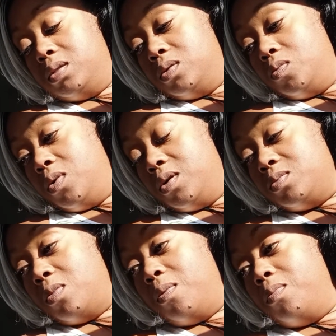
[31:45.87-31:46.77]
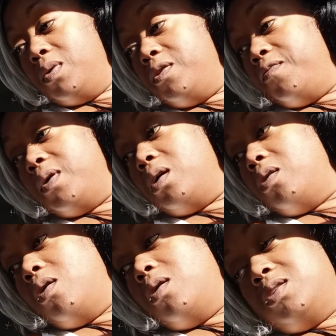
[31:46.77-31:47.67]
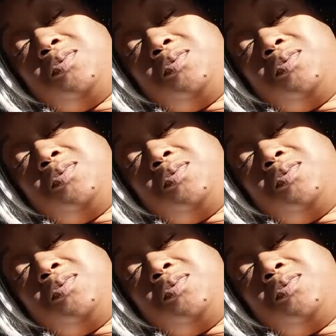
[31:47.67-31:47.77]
And where's my motherfucking cards?